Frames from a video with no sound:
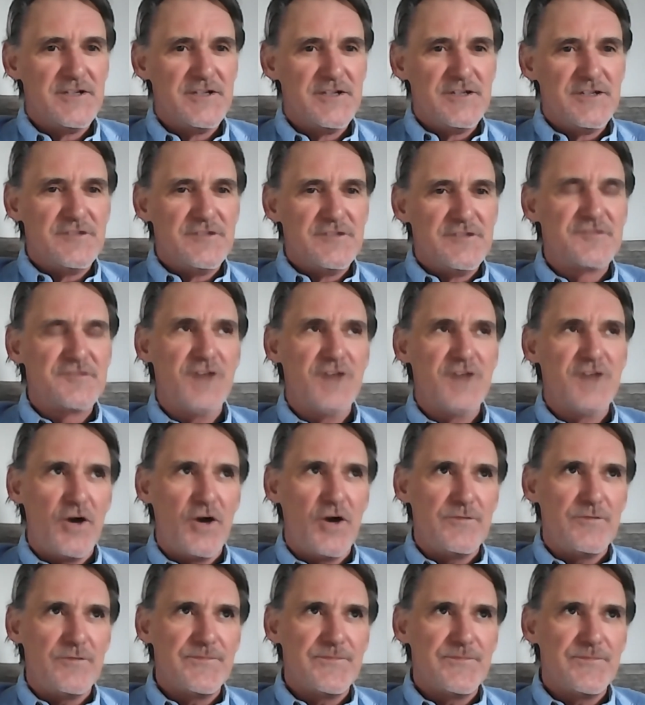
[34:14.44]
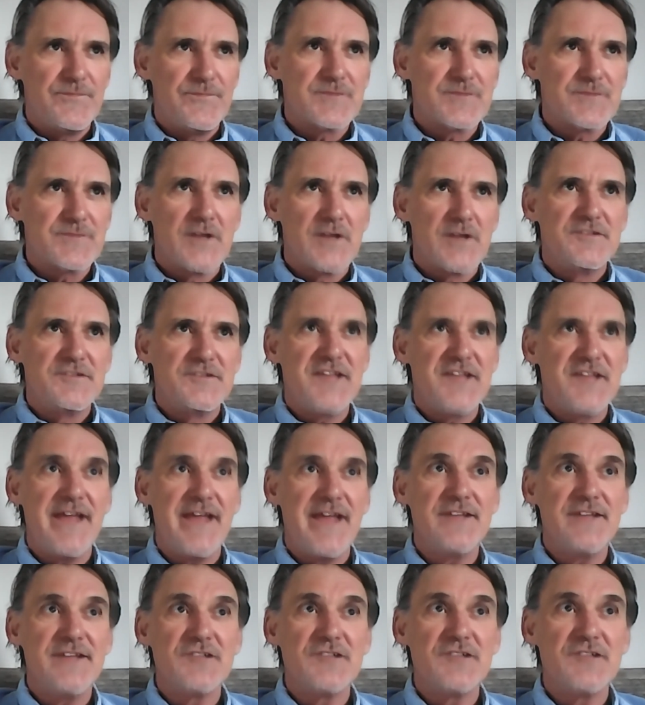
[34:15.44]
So
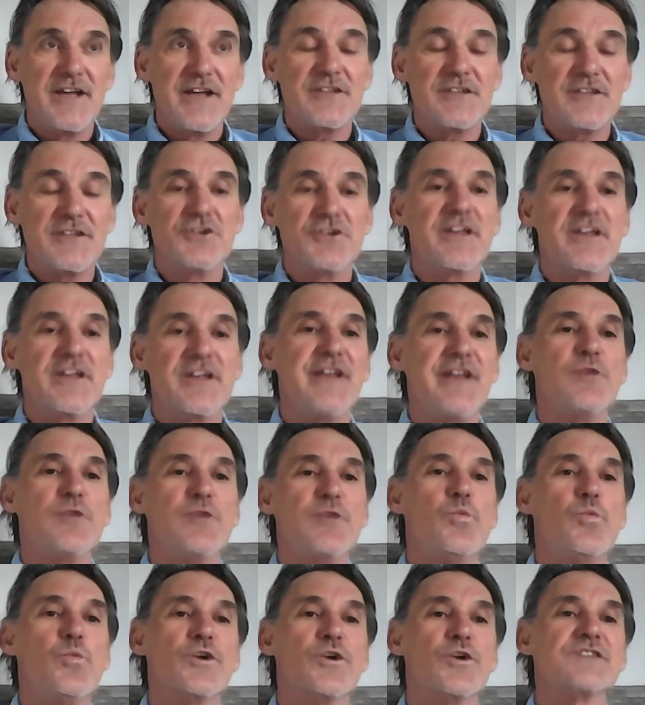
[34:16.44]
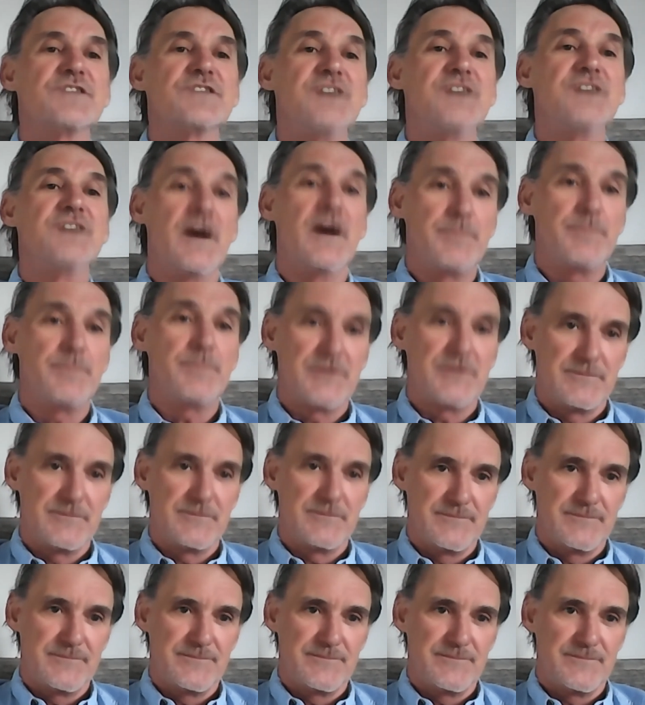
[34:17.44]
sayings like you're getting worked up,
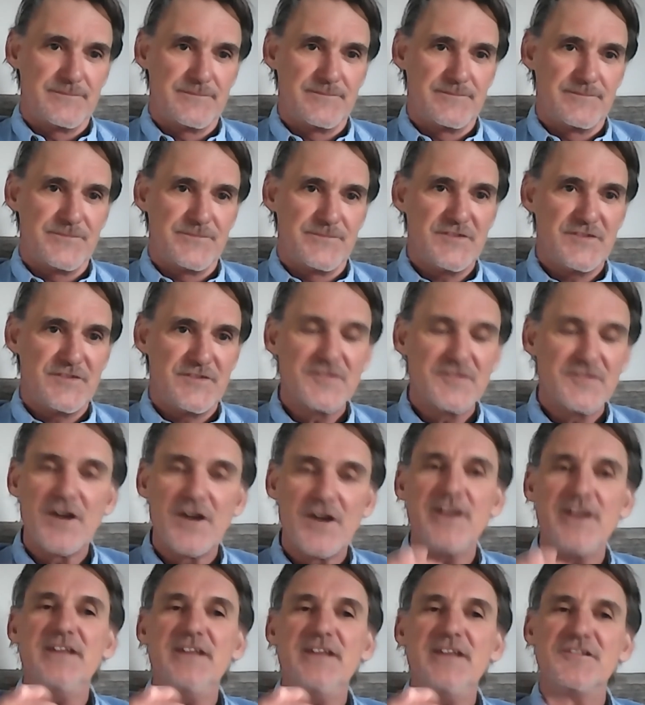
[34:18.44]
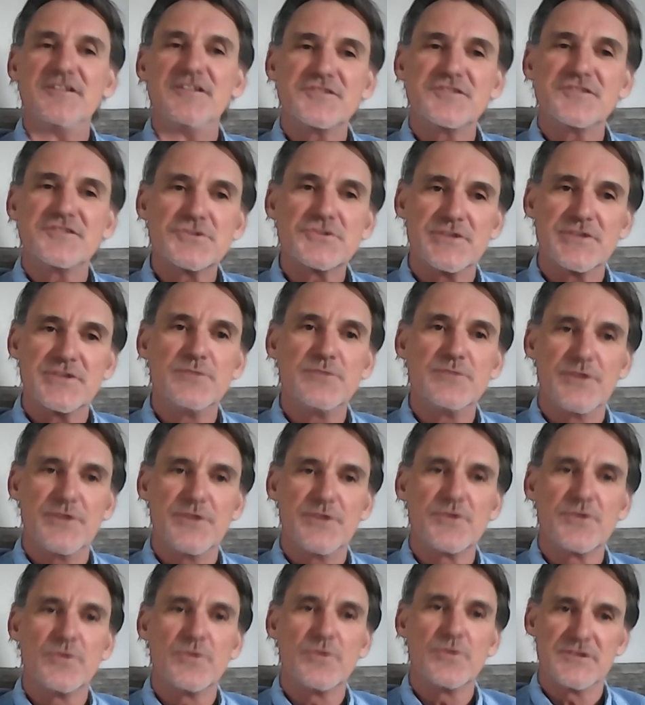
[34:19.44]
this is our history with
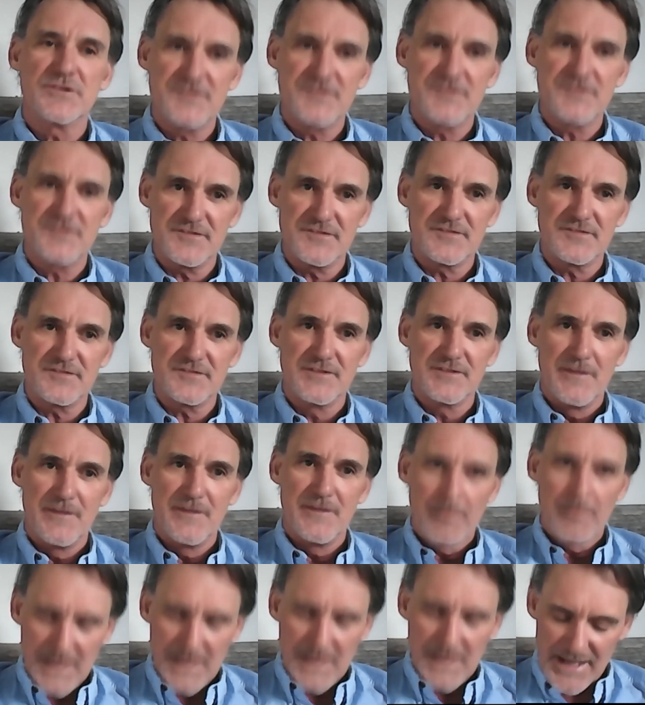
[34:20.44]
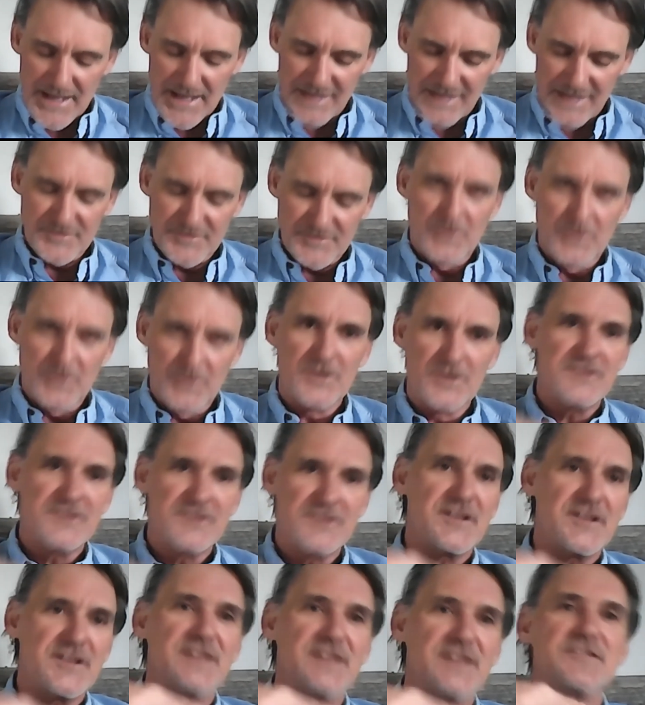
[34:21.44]
horses. As a horse
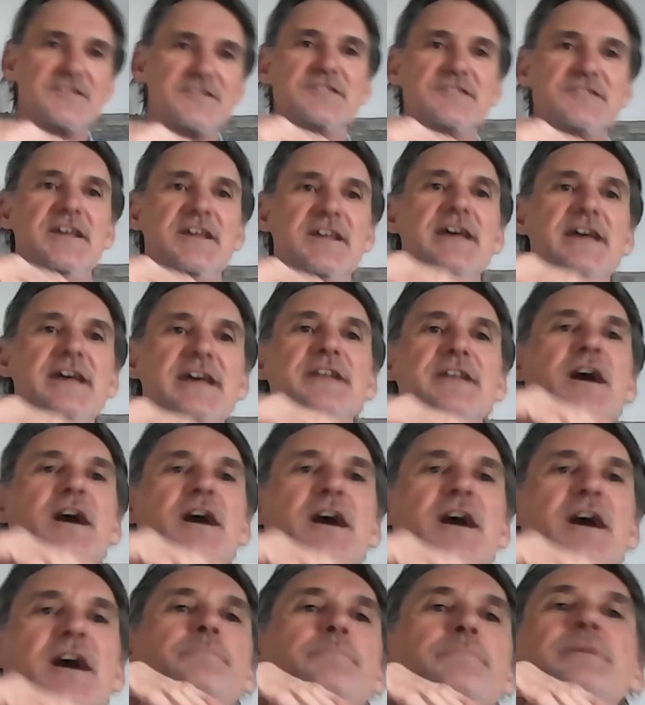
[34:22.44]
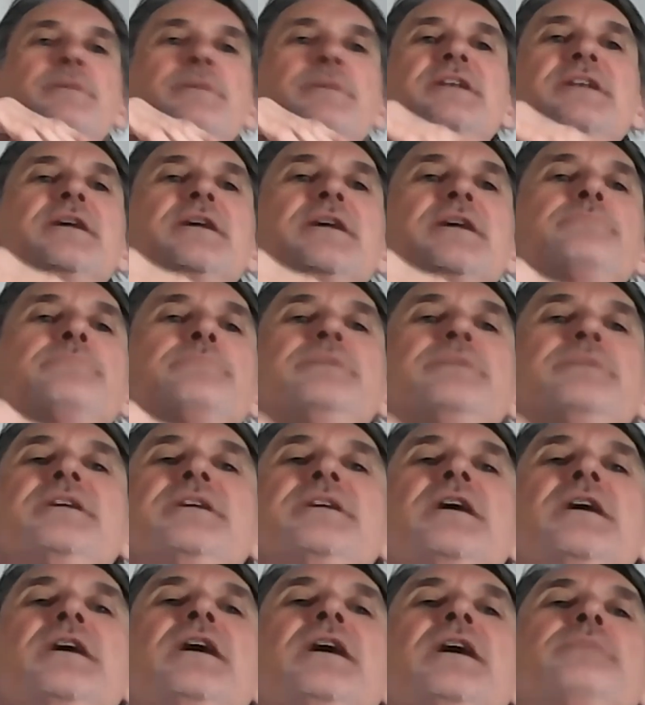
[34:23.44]
gets its head up and up and
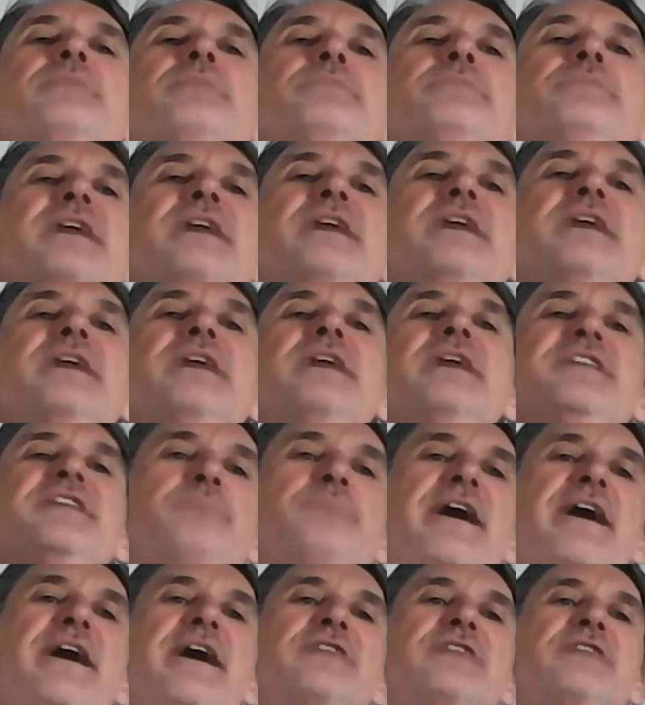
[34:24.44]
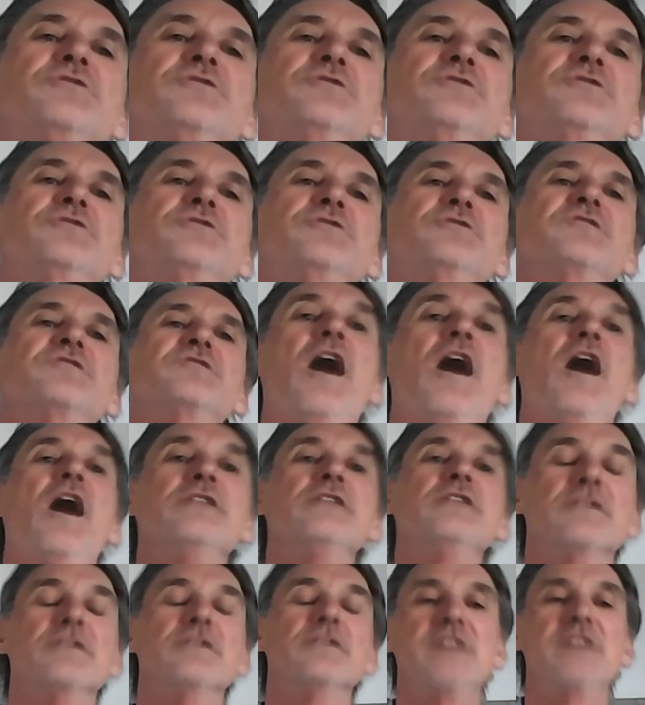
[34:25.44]
up, and its back goes
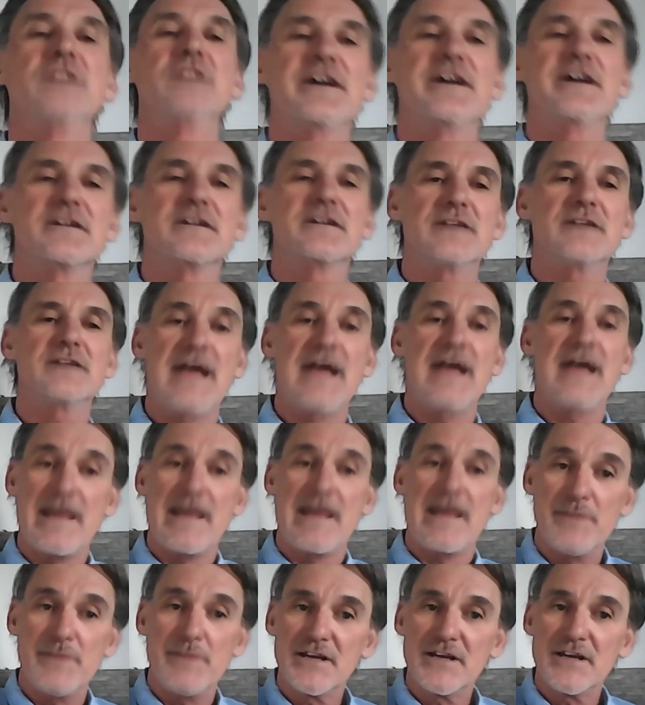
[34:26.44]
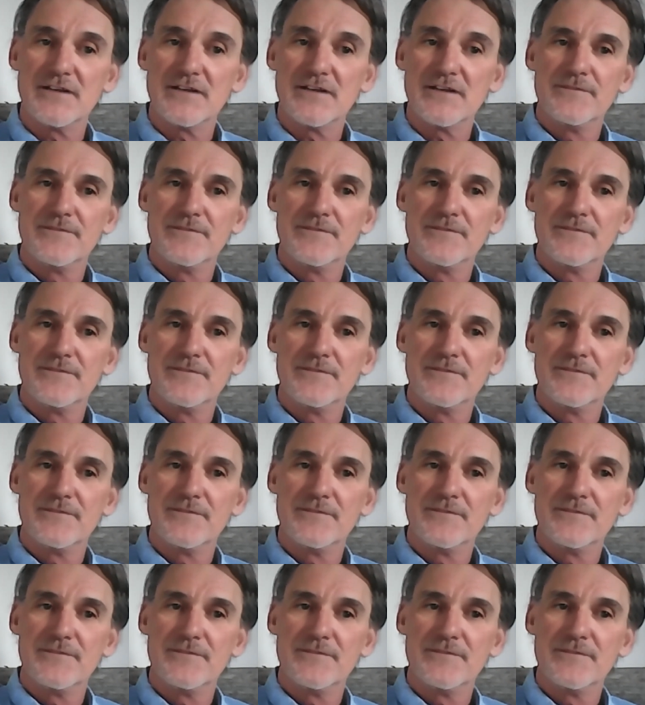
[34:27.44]
hollow like a hammock,